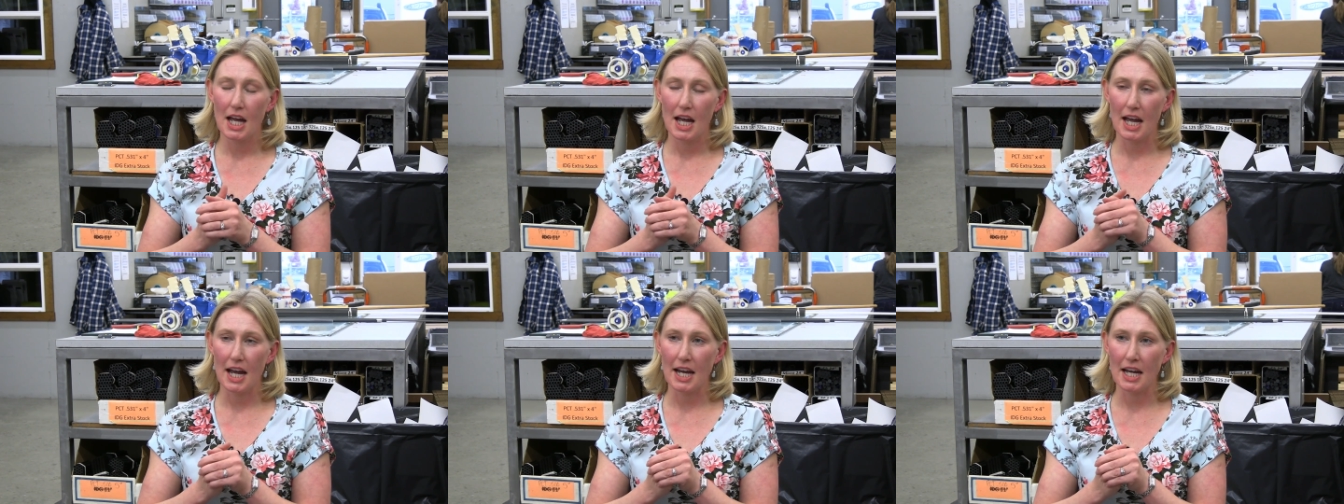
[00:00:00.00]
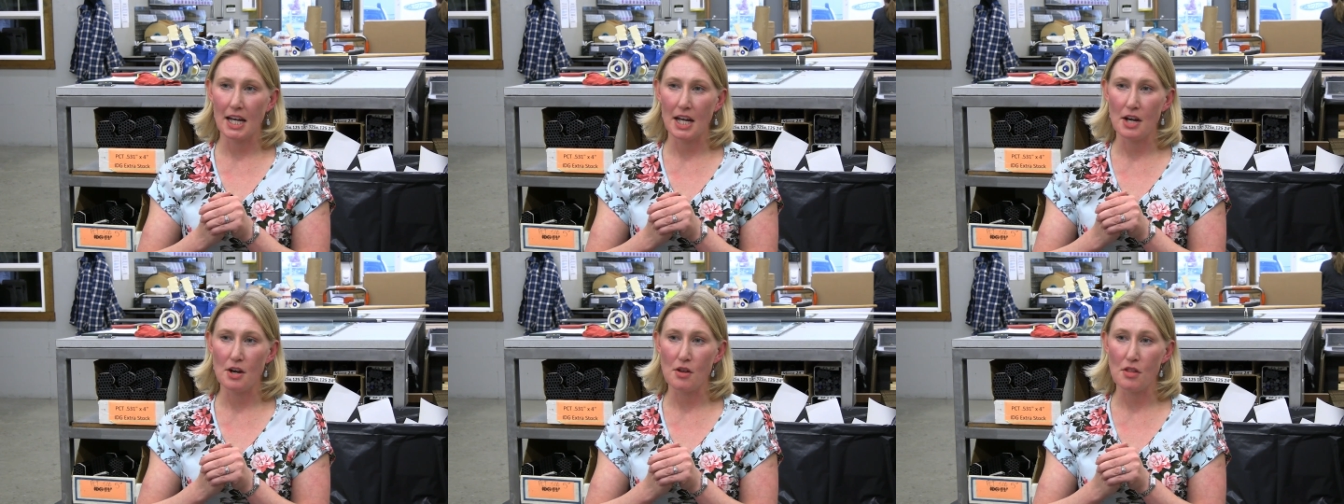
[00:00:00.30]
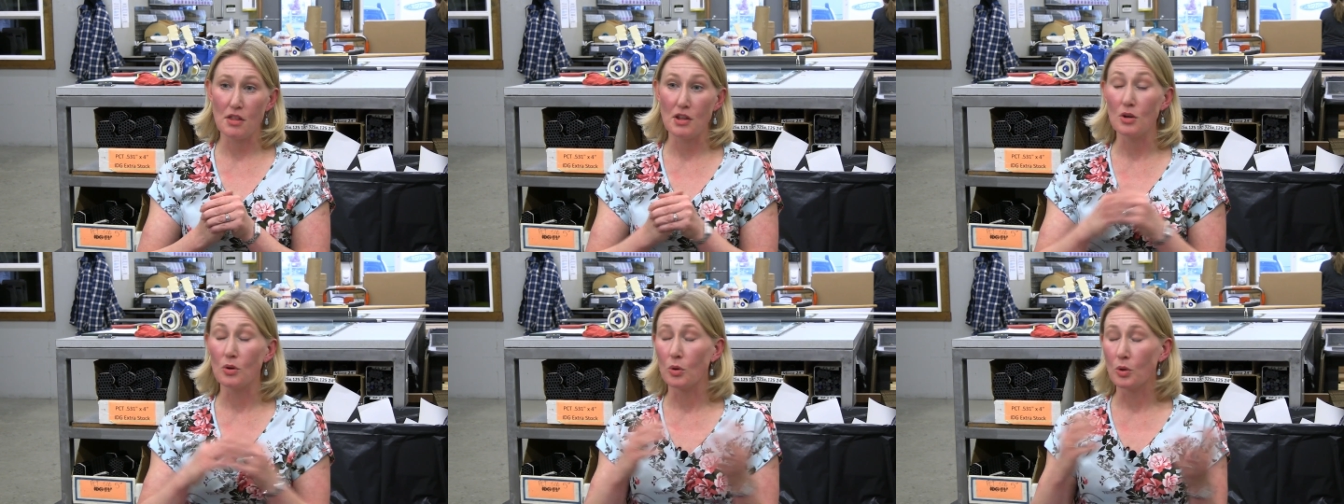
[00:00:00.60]
And
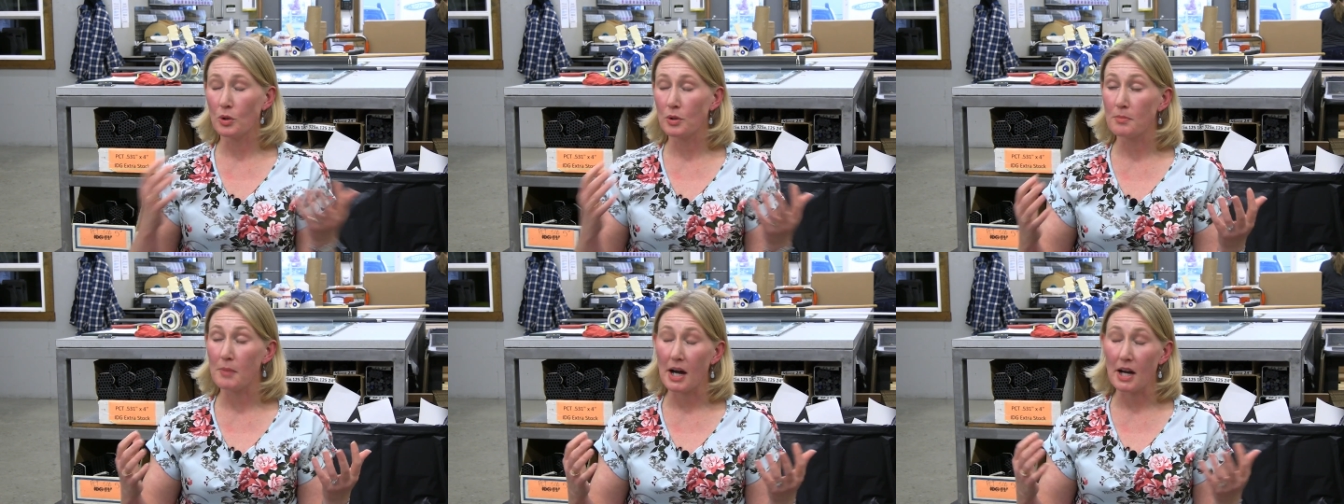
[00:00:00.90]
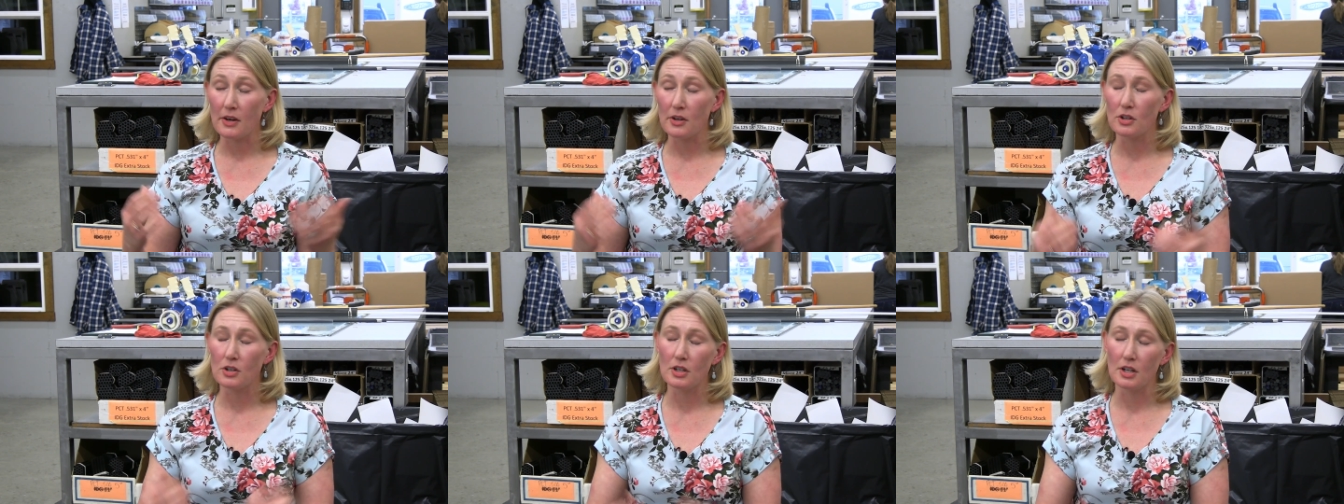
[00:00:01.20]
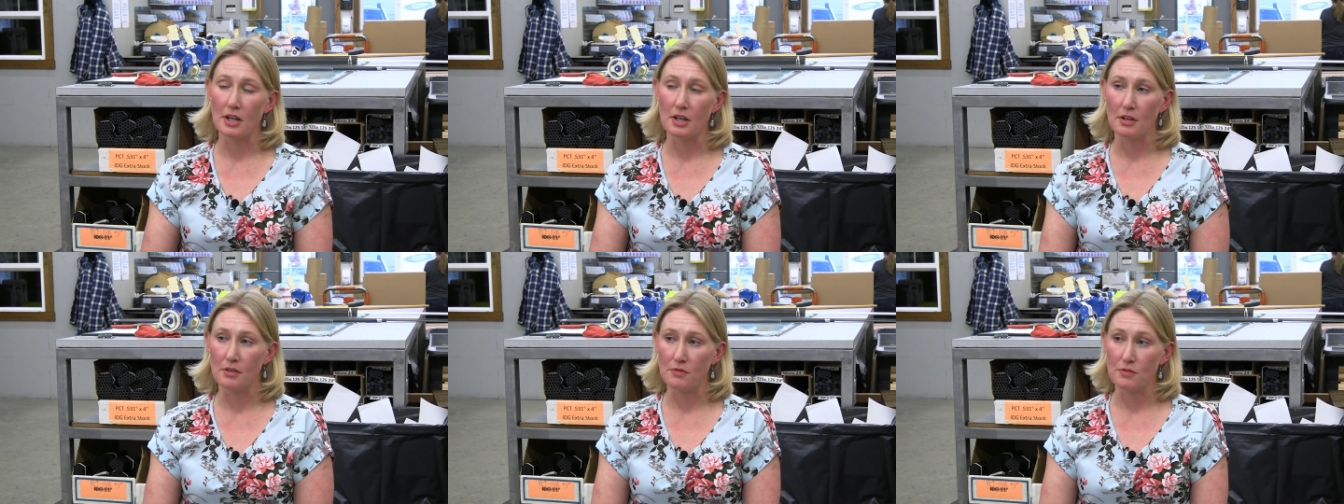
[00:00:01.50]
the old model
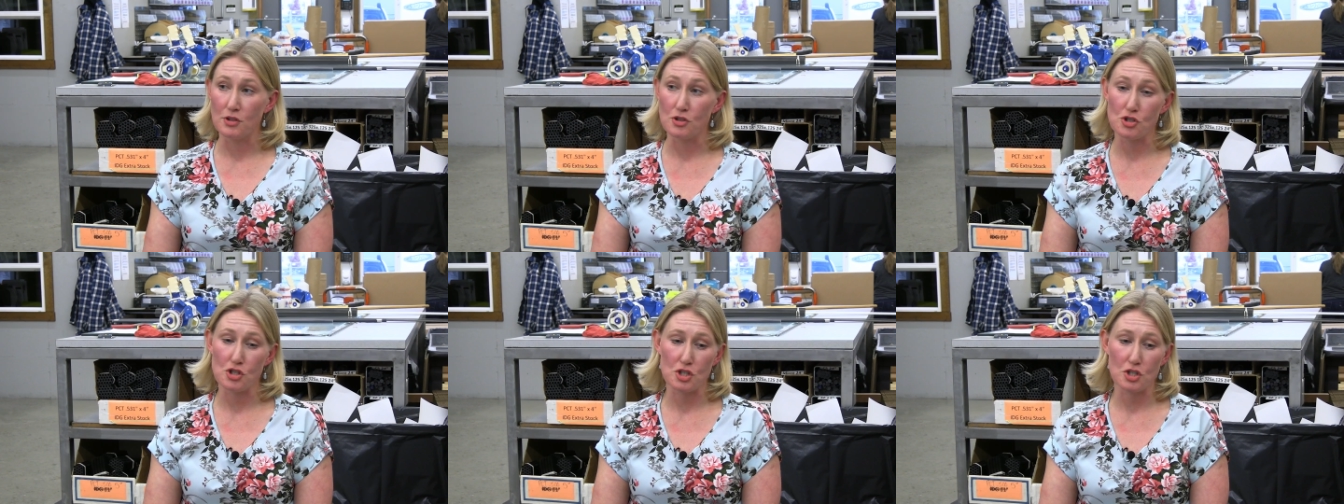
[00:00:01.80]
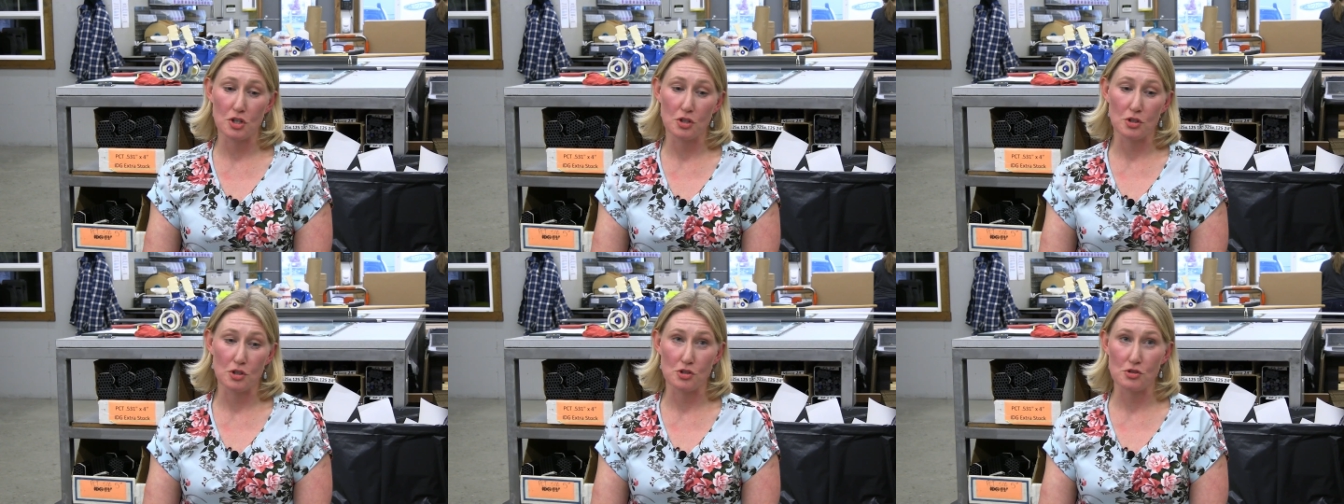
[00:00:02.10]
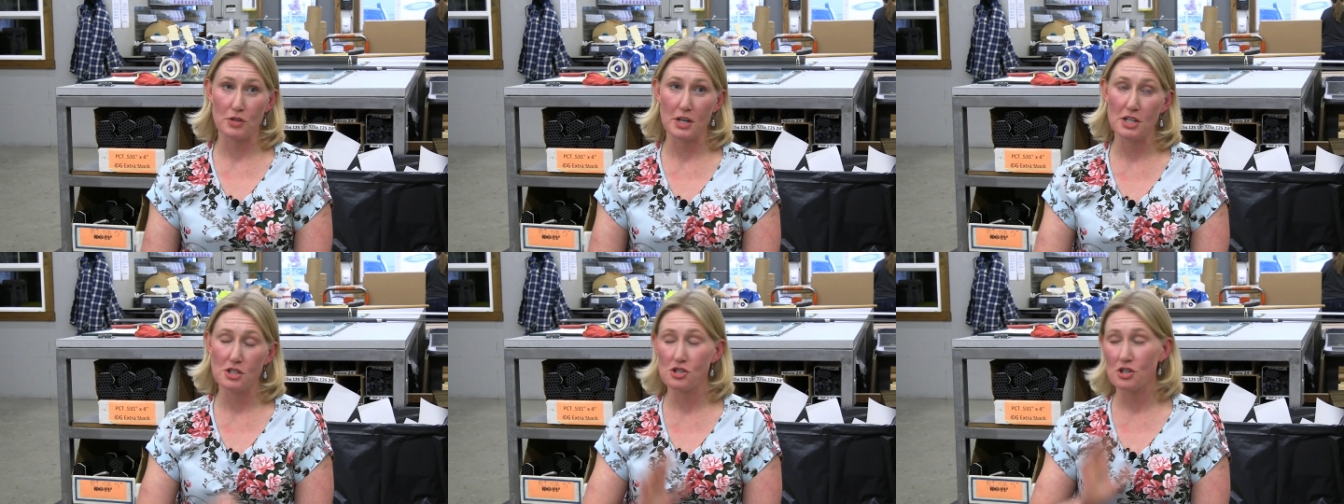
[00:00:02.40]
of you just go to
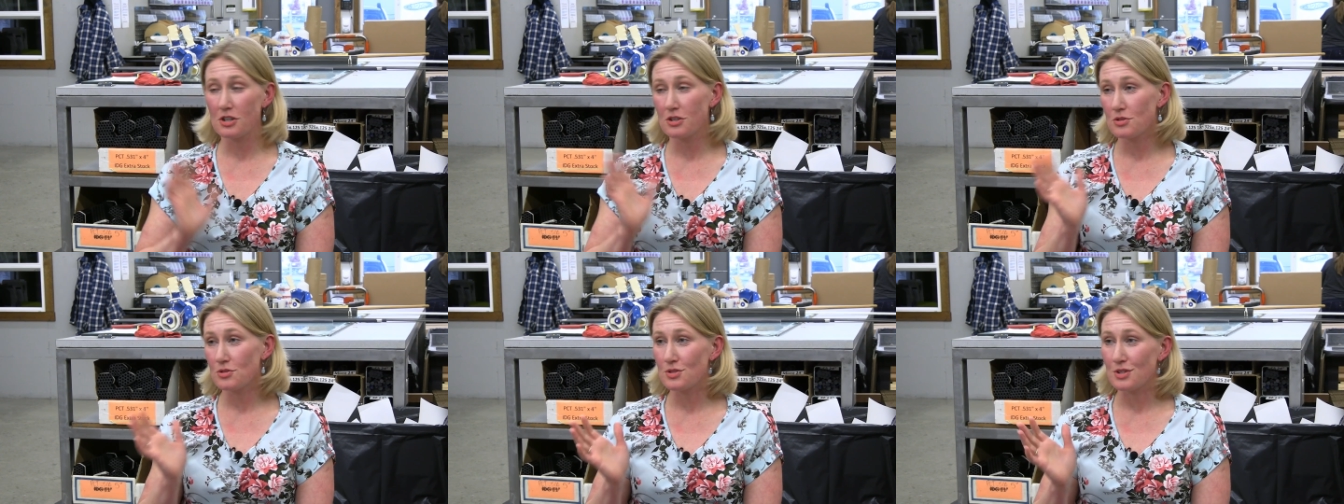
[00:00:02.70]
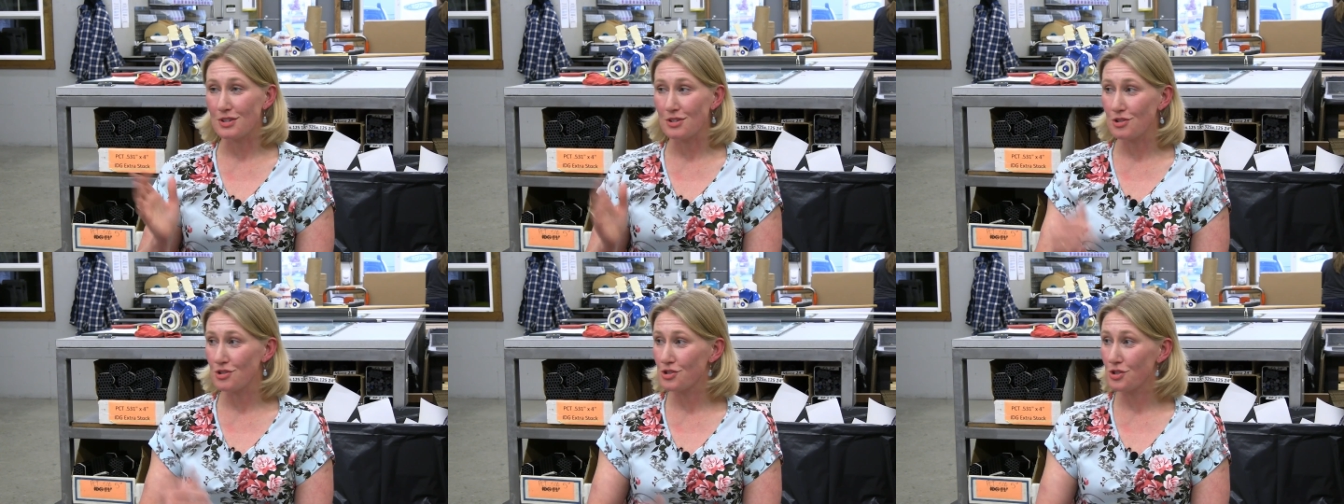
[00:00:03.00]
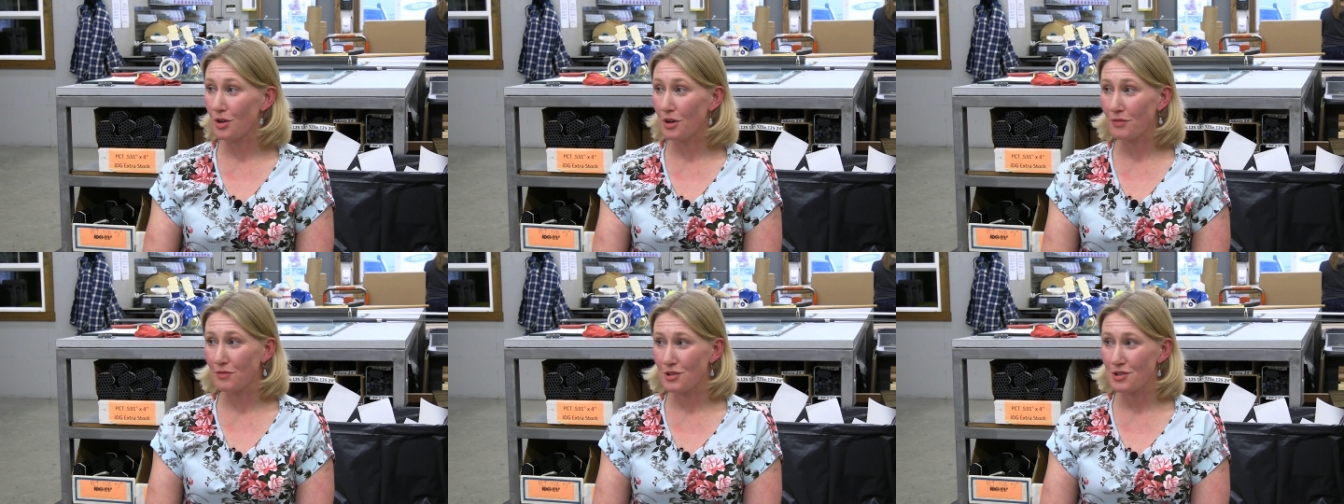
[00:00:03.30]
trade shows and you show
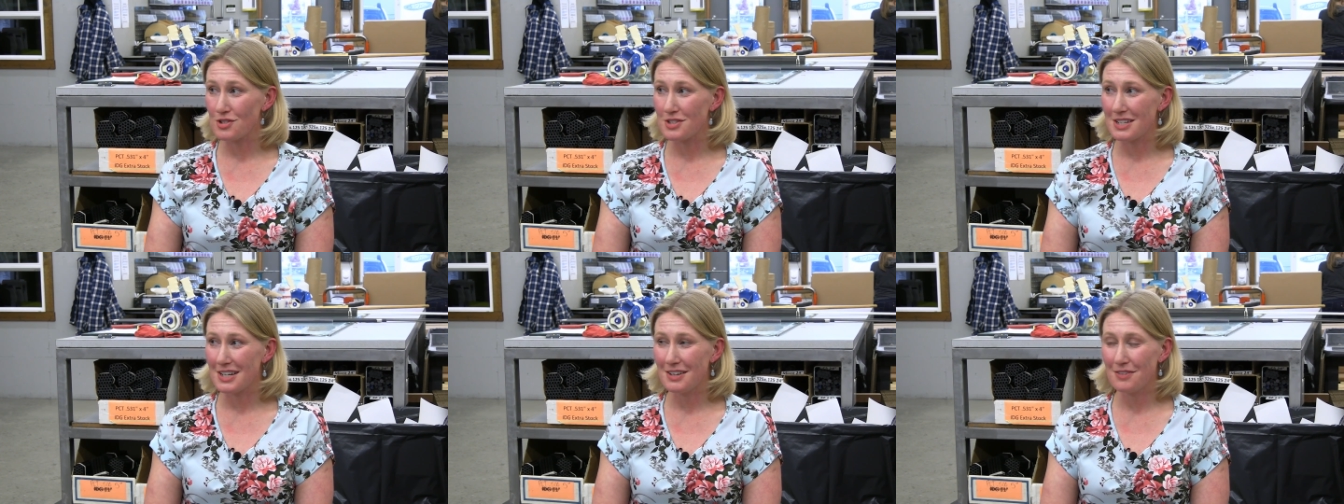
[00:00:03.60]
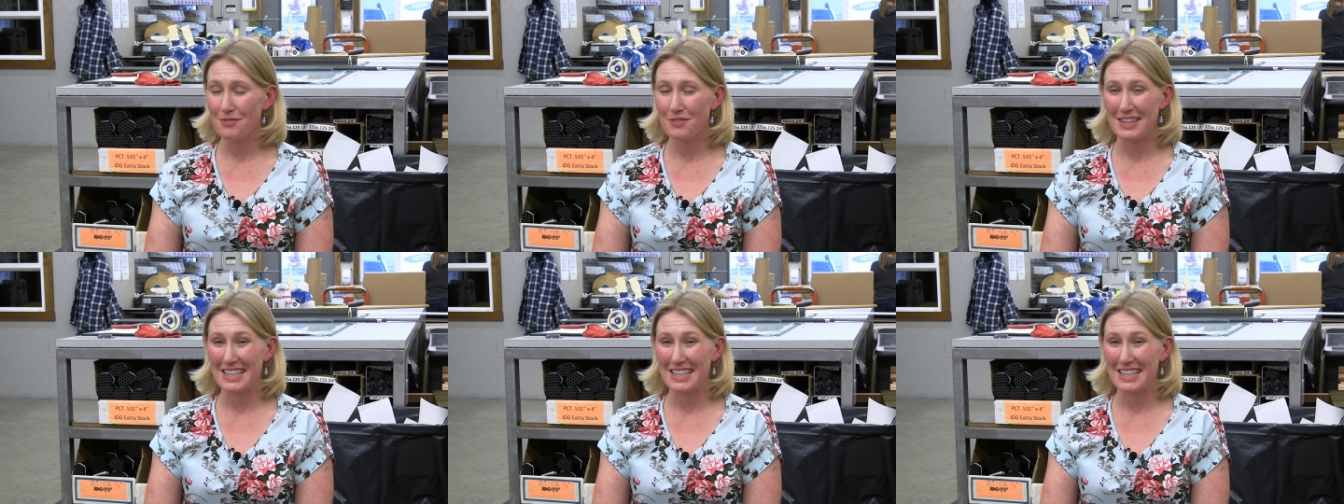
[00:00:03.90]
off your stuff,